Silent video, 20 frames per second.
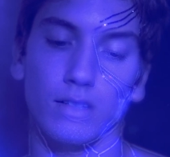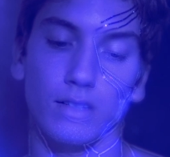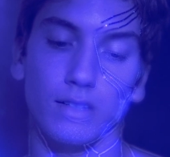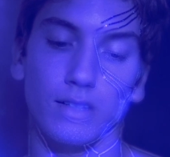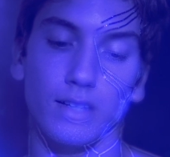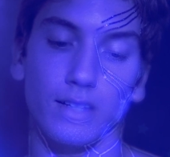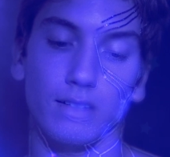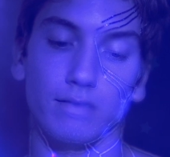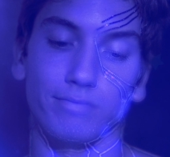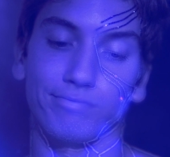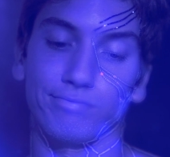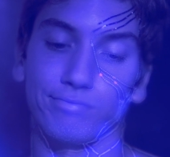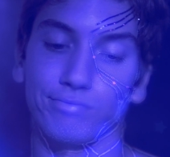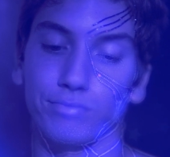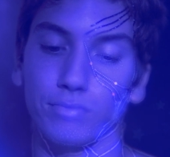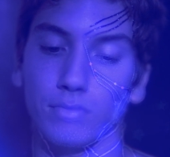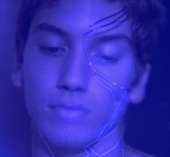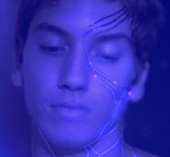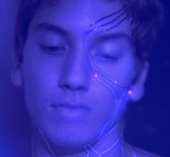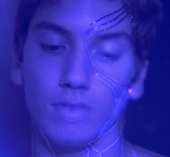Again,
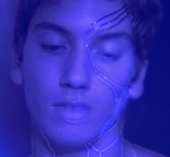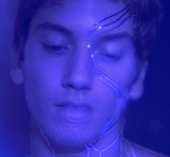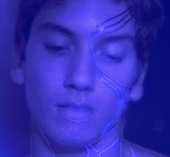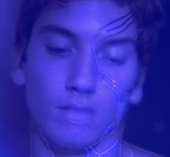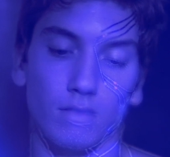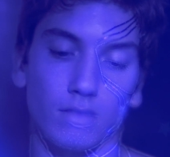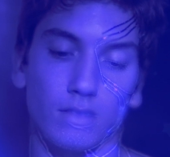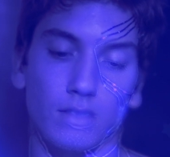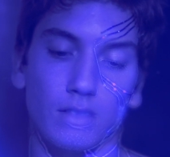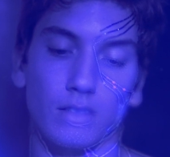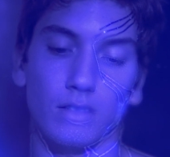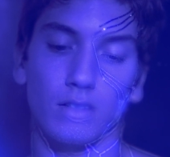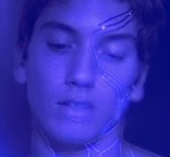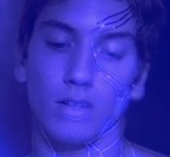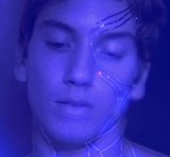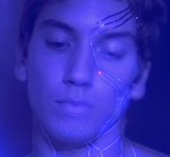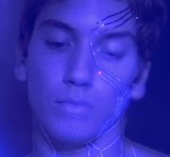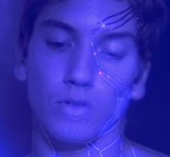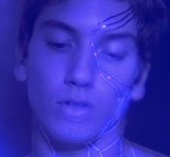this is all